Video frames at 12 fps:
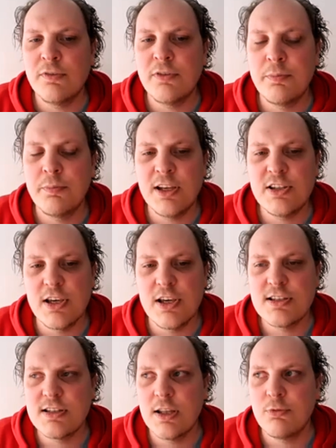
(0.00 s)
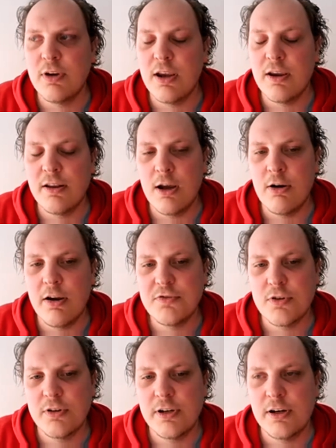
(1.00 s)
of the big changes that we now have,
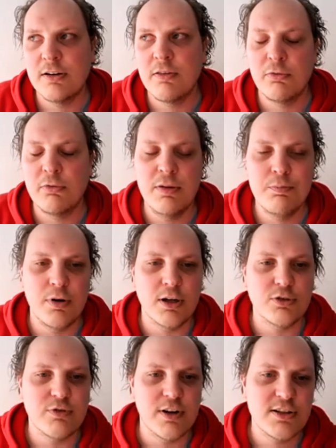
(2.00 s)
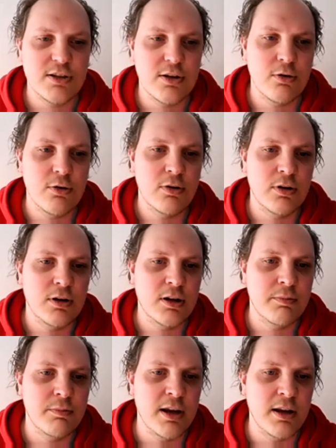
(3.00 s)
so there are 3 parts, right? So the
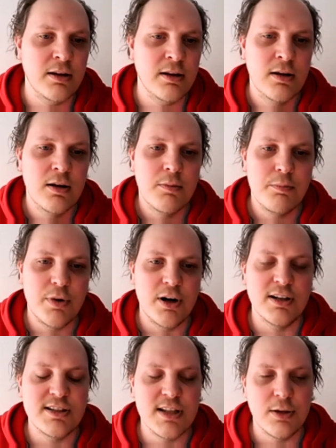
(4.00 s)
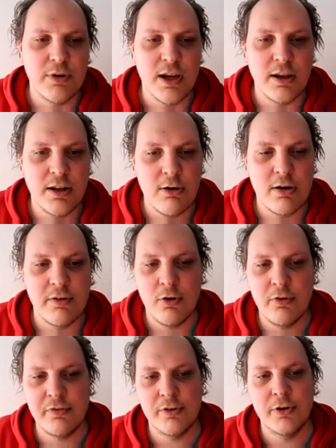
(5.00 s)
main part is that we now
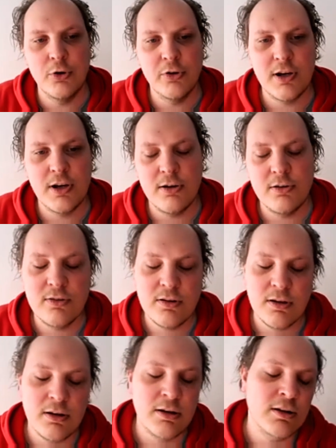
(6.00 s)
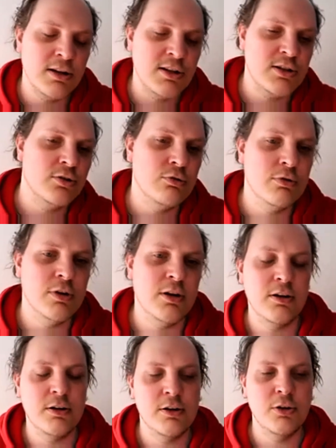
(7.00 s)
offer a Yolt account in addition to
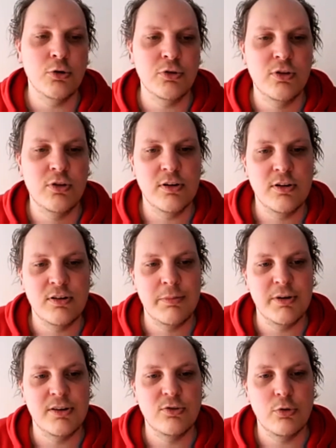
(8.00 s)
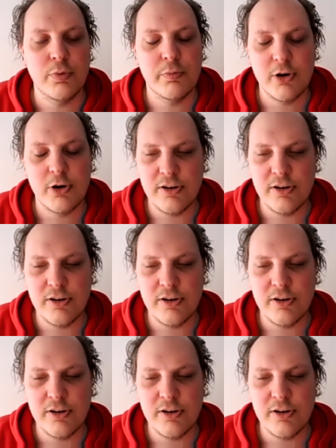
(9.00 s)
a Yolt debit top-up card.